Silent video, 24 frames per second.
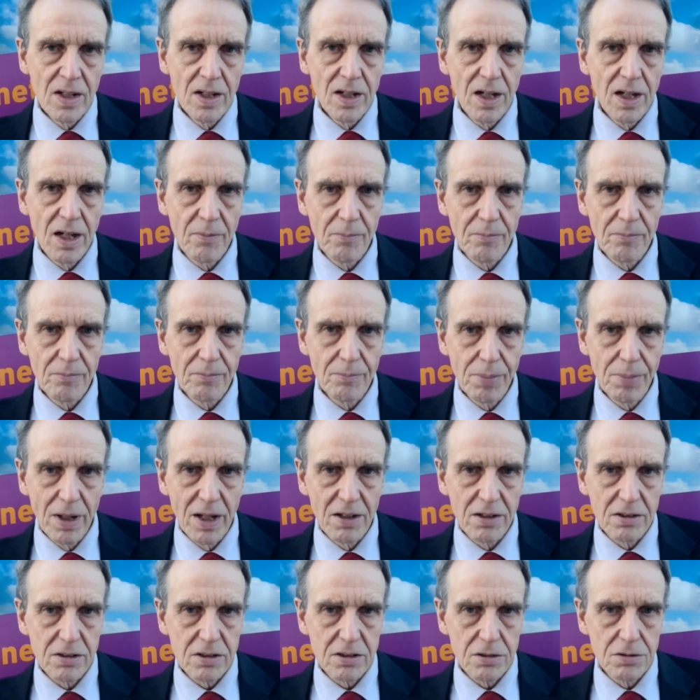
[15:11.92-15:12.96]
Um,
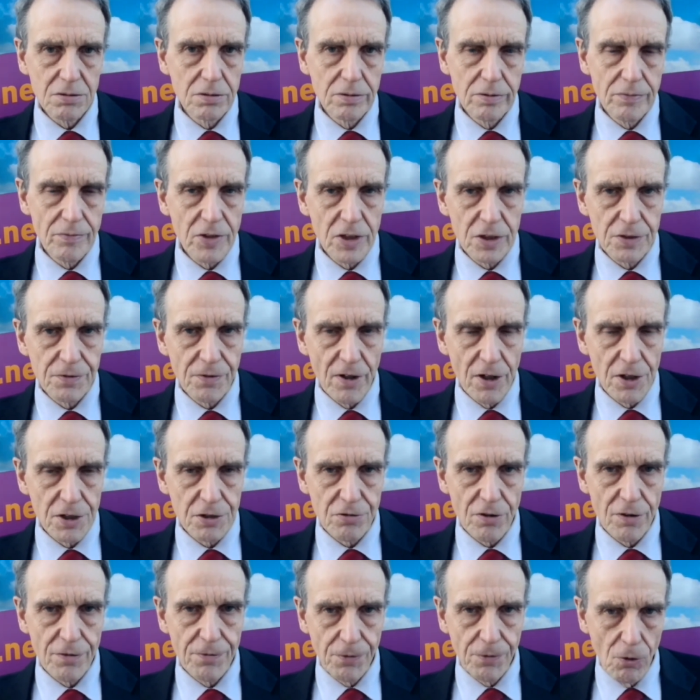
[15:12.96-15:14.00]
but as far as
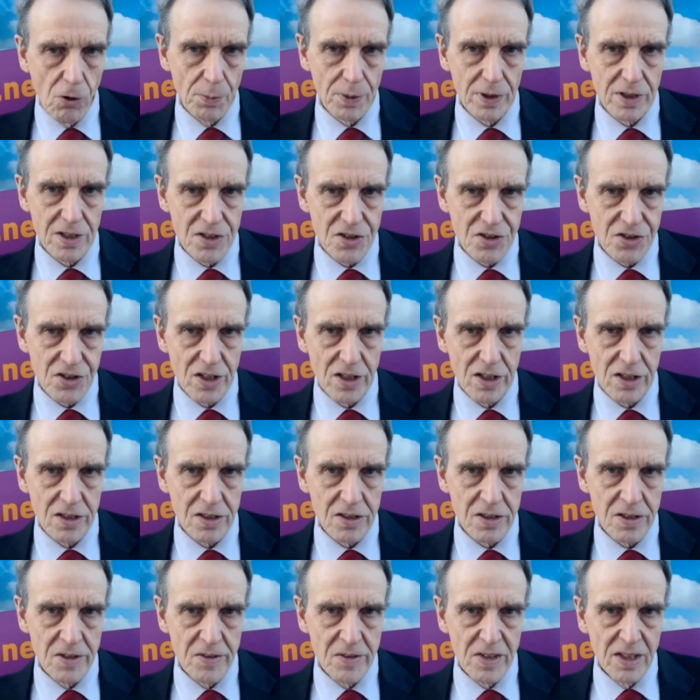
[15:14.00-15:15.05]
reform are
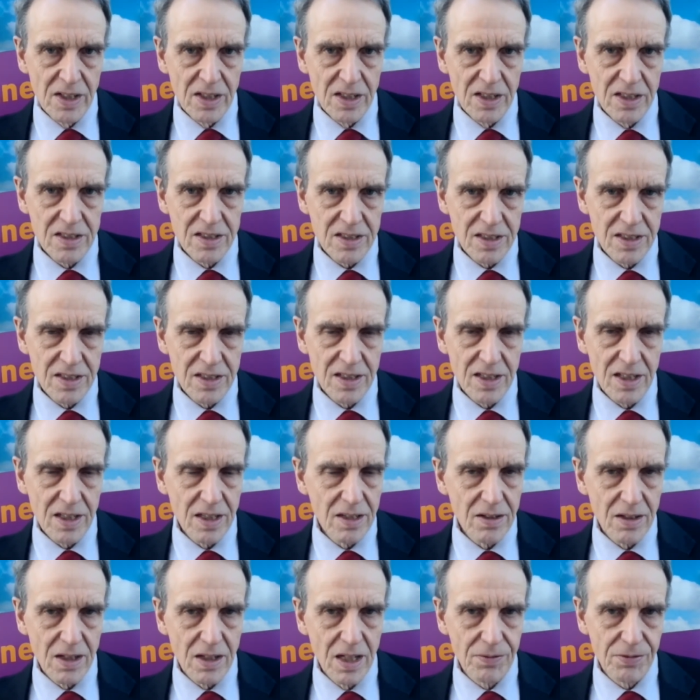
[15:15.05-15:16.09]
concerned, you see,
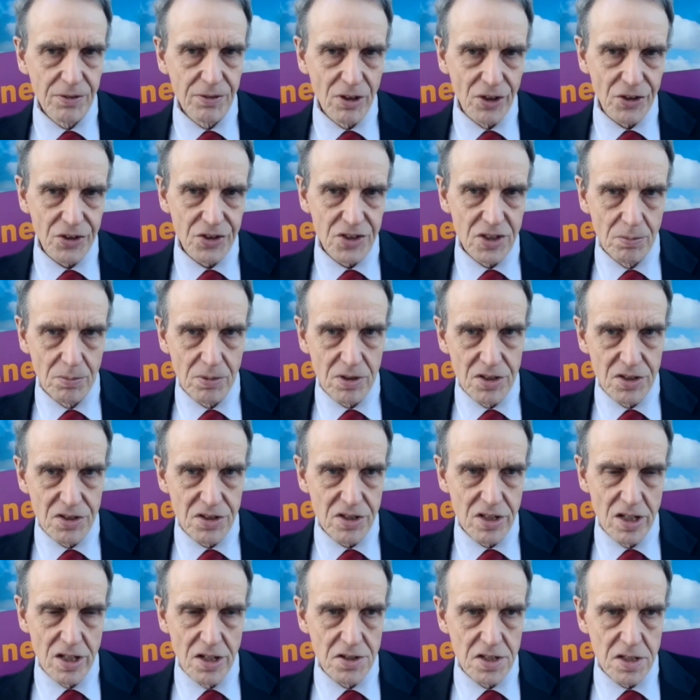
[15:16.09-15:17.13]
I, I've got some
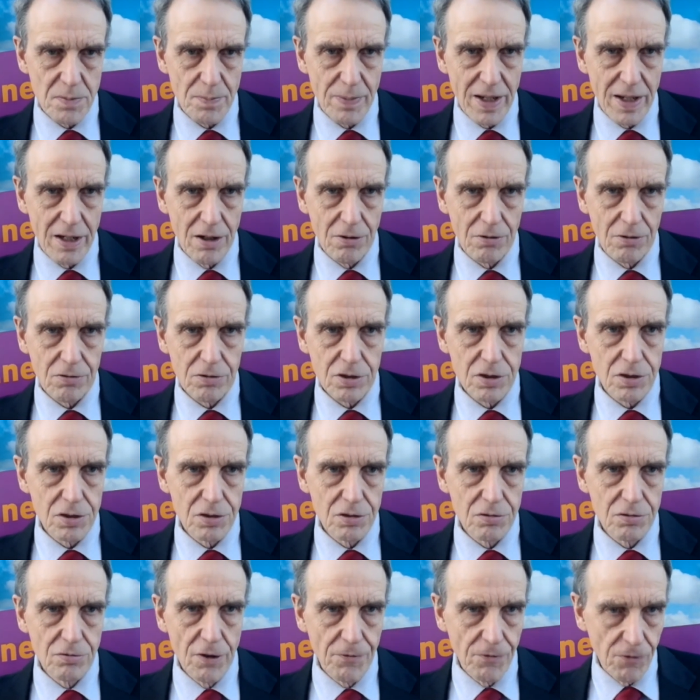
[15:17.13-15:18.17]
concerns about
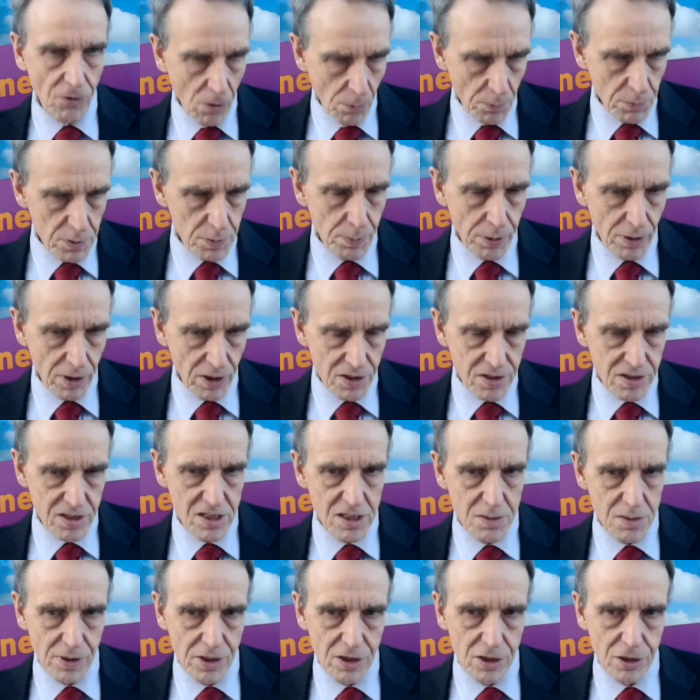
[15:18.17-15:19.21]
reforms
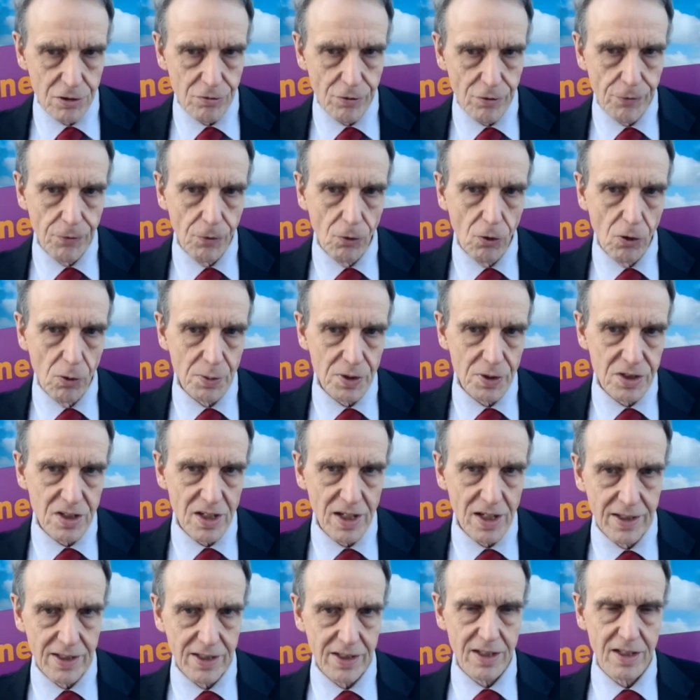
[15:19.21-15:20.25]
policies because reform is
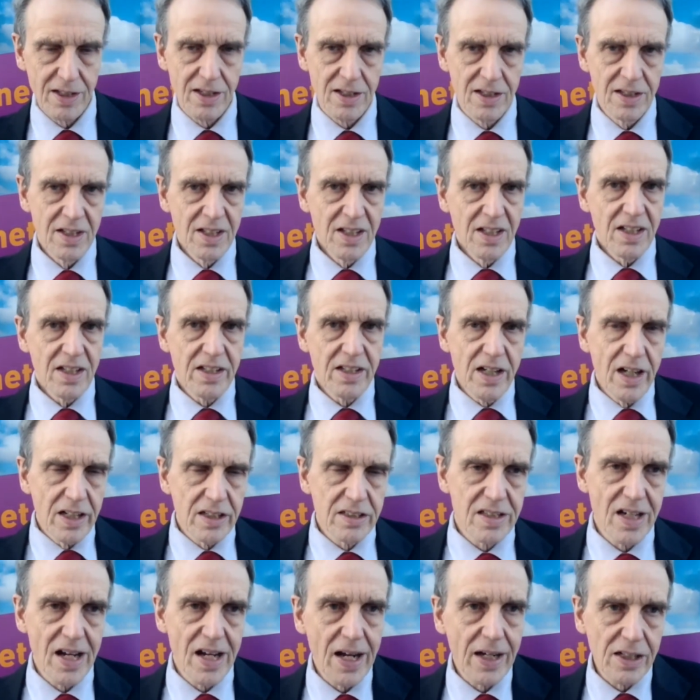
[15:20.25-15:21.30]
saying they're going to
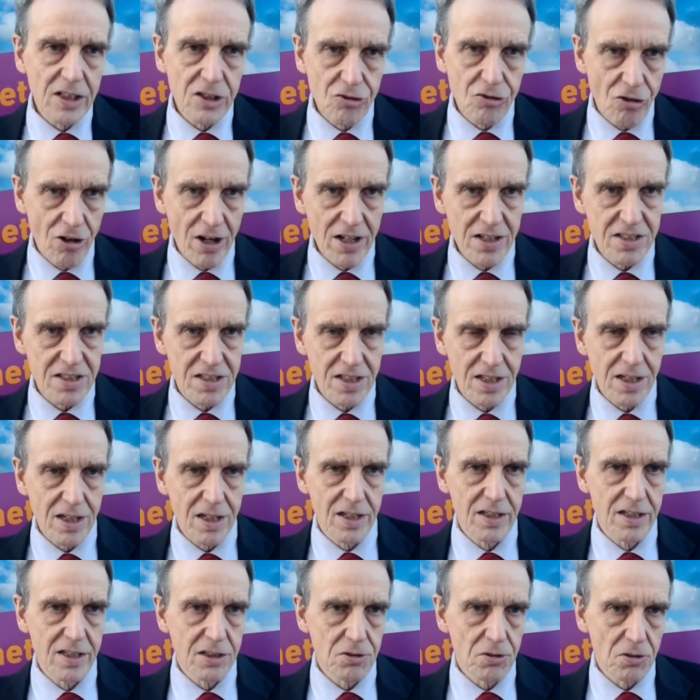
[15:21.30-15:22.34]
cut tax
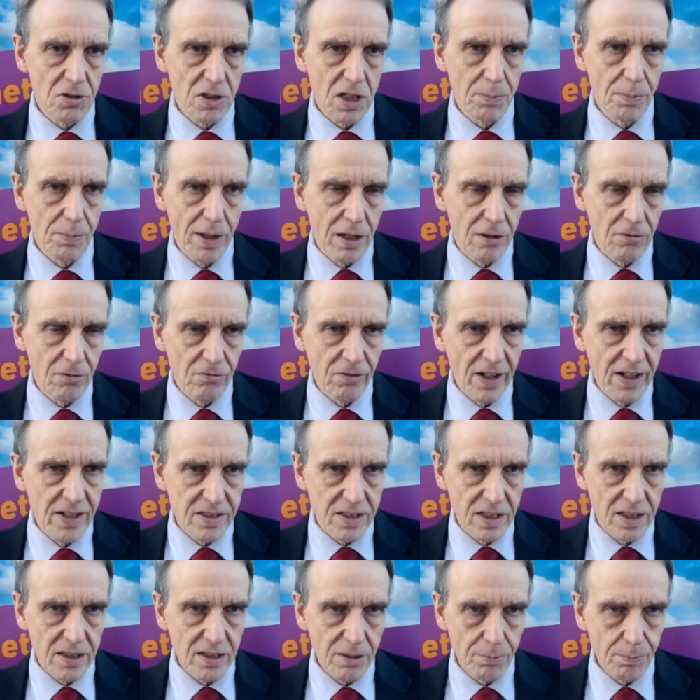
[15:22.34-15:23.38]
drastically. They're talking about
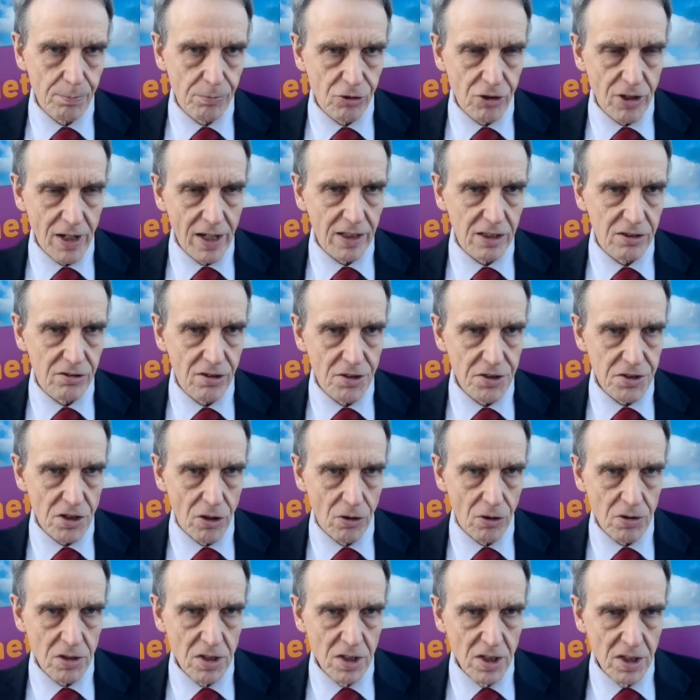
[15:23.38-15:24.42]
raising the tax
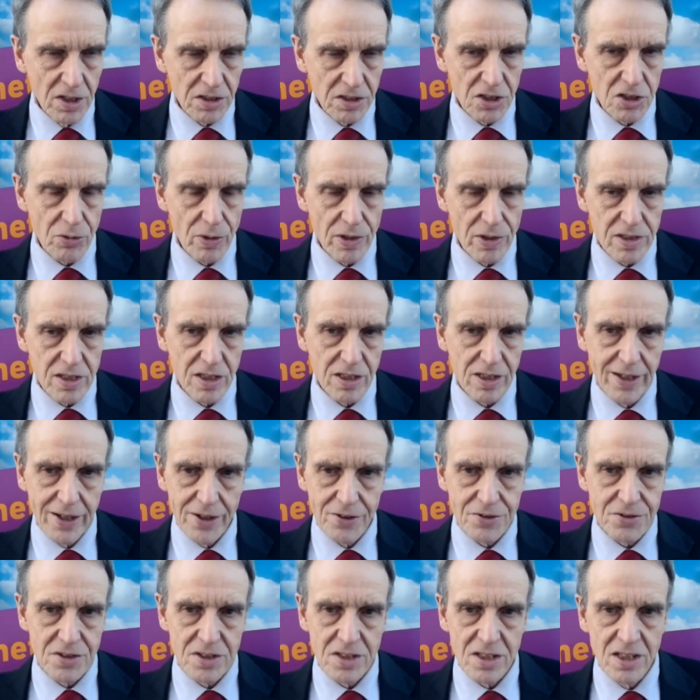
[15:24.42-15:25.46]
threshold to
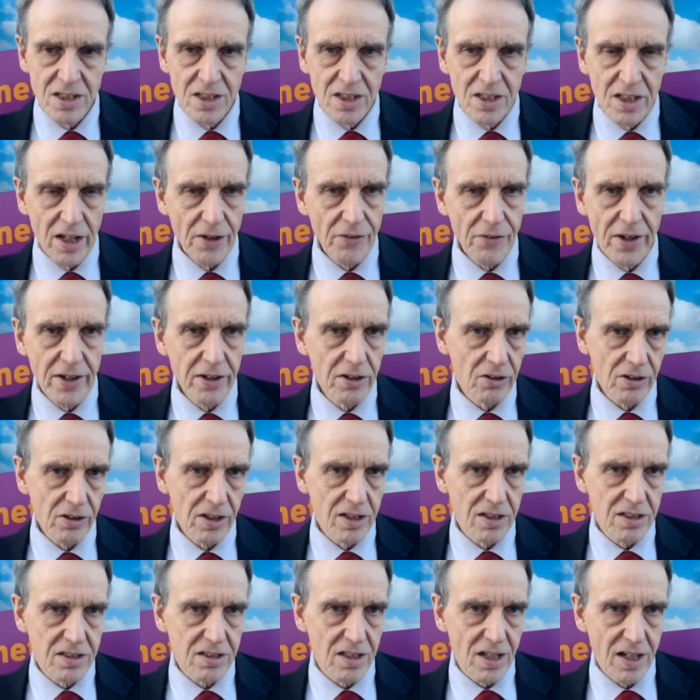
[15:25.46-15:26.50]
20,000 and they're not going
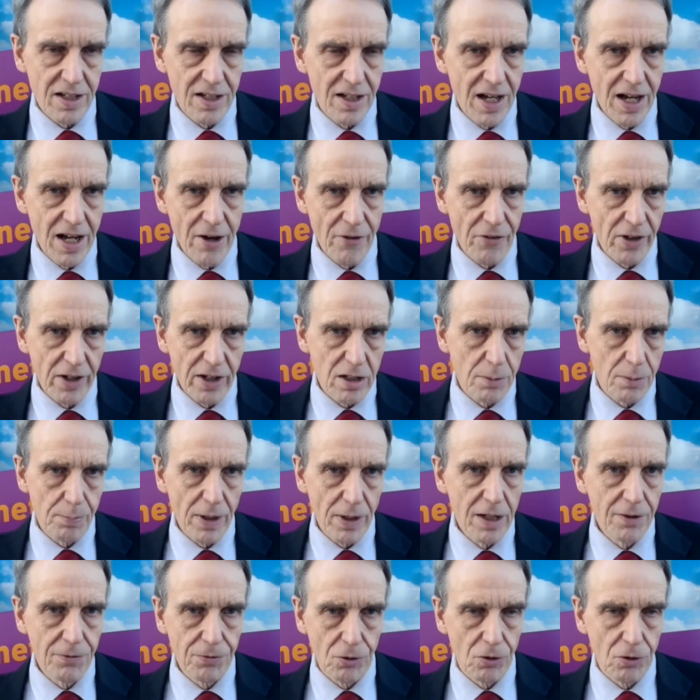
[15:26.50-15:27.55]
to say how they're going to
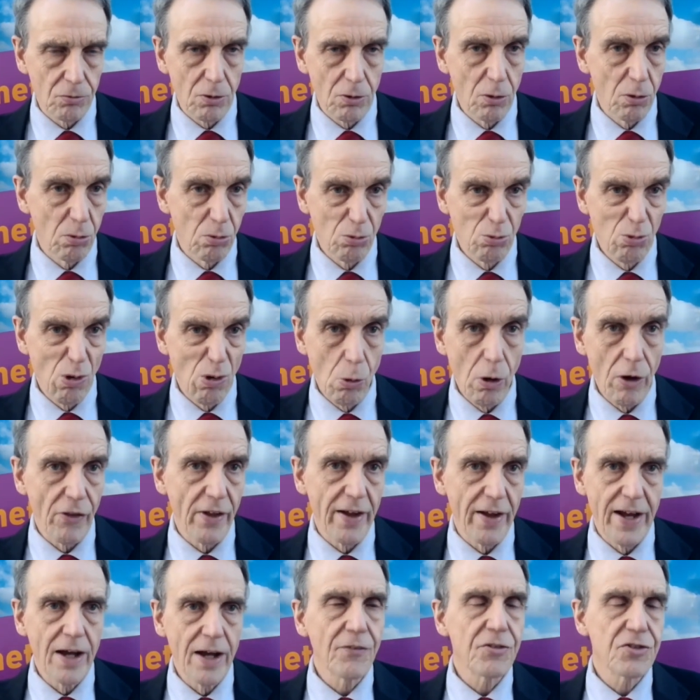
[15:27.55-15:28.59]
pay for it. Well, what
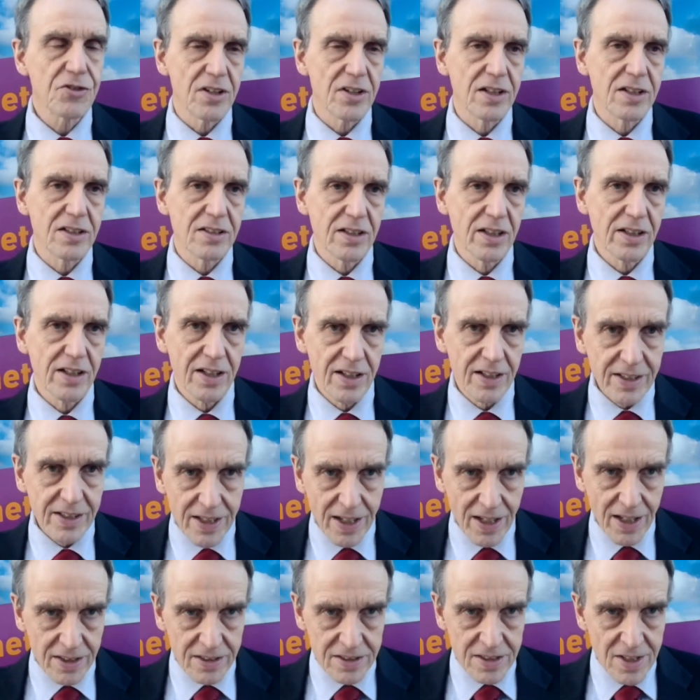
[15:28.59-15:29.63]
they have said is they're going to
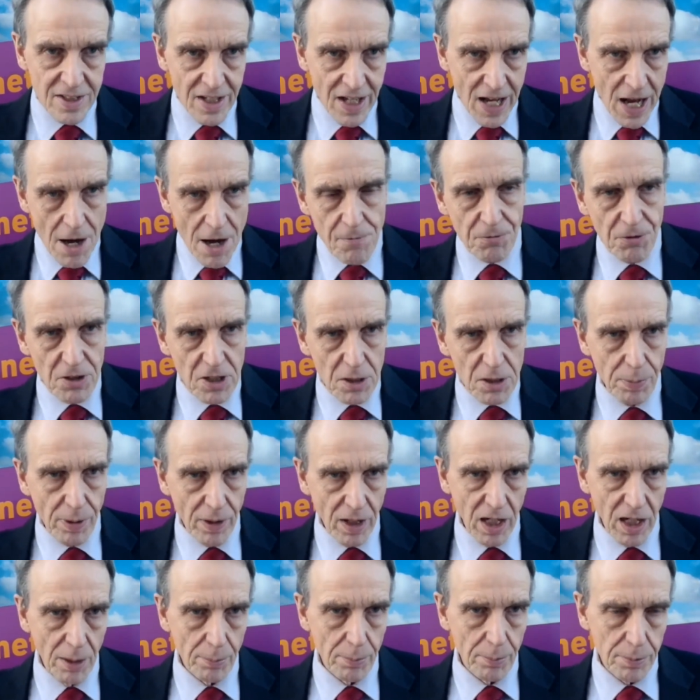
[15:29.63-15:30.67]
cut every
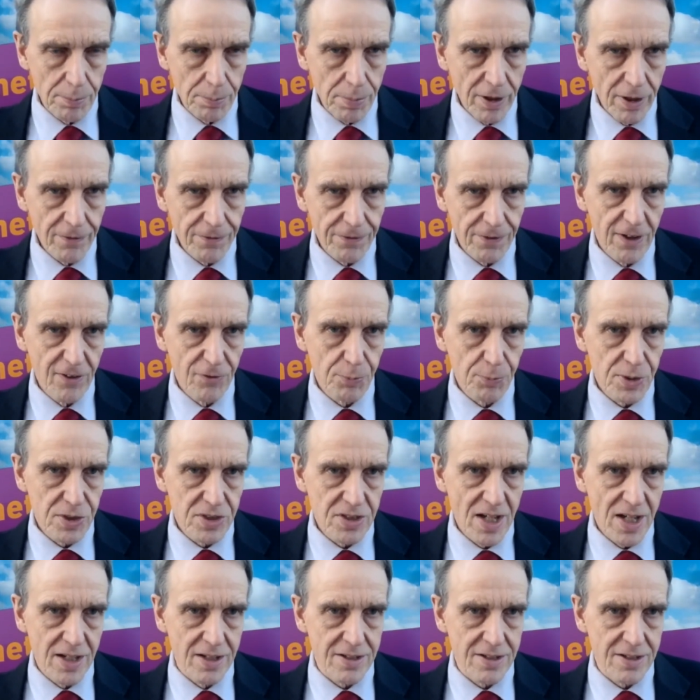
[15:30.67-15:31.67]
department by 5%.